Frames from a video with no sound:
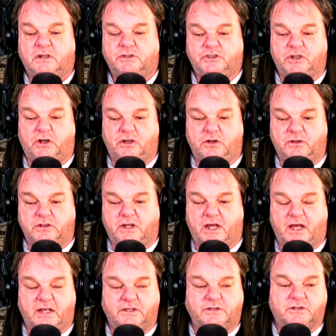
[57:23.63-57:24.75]
Childhood
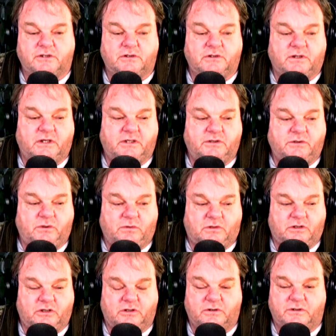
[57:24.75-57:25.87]
cancer and
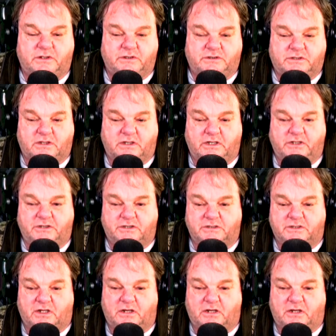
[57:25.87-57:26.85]
nuclear installations.